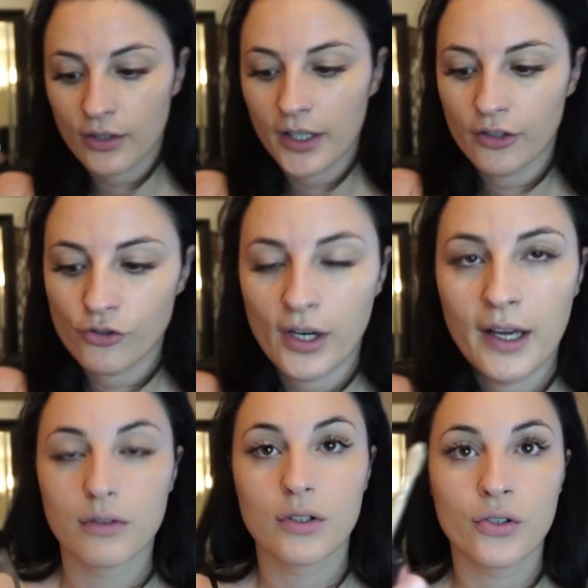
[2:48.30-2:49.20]
go ahead and try
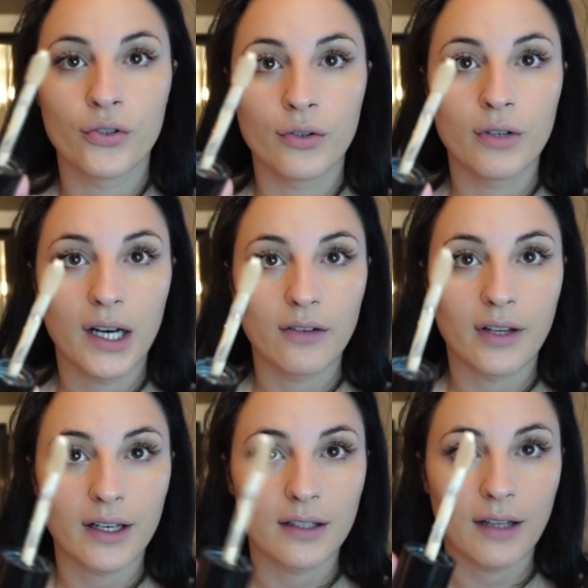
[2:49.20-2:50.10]
it. So you have
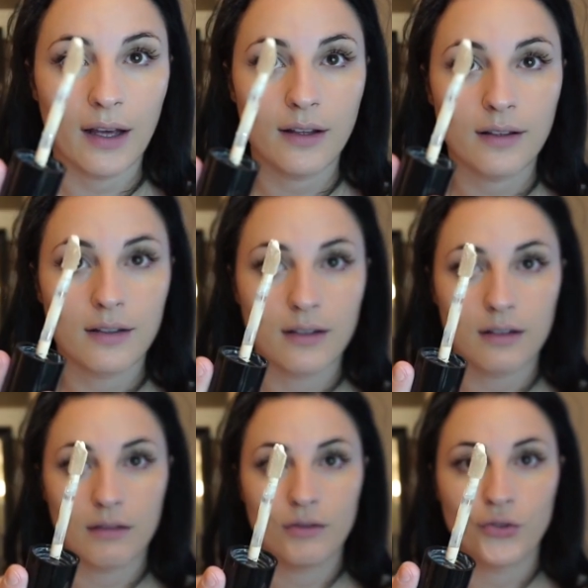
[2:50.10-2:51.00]
like a
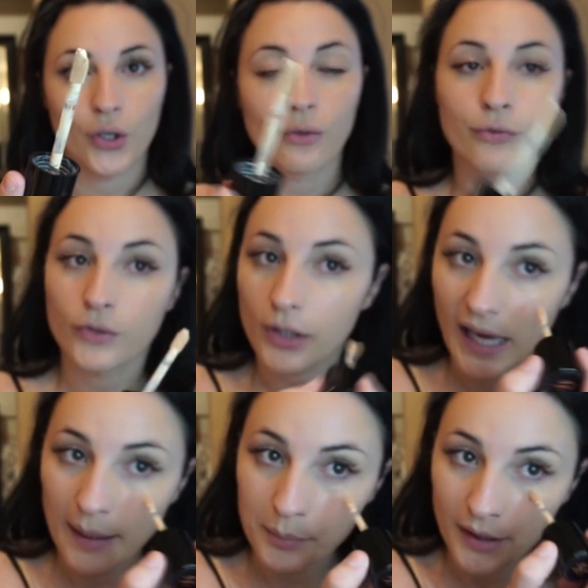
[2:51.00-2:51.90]
nice doe foot
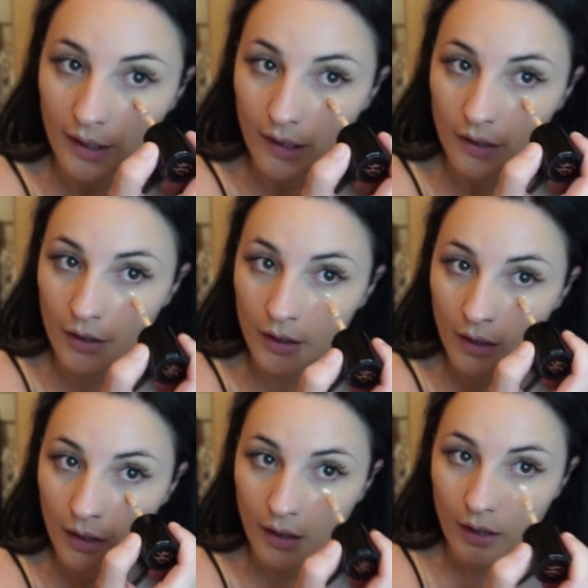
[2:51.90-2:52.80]
applicator.
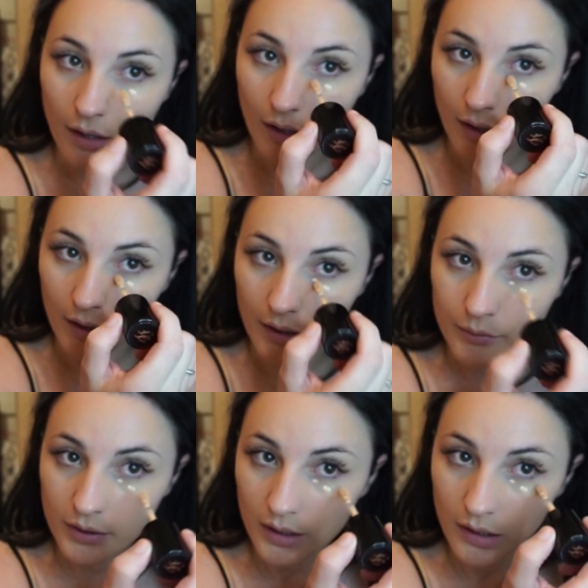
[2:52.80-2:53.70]
And
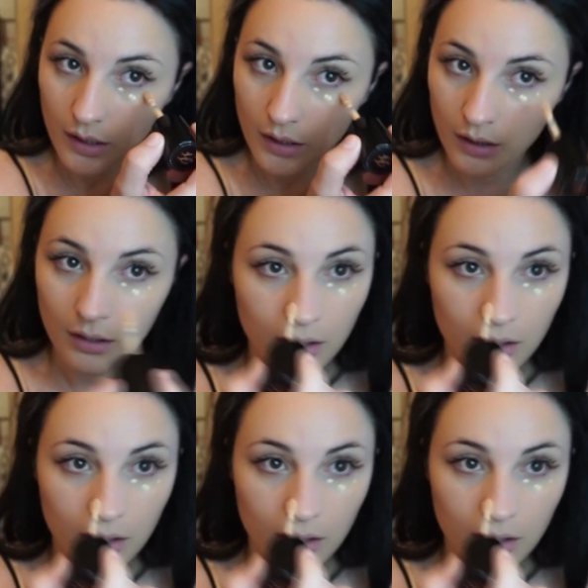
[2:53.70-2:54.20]
I'm just gonna...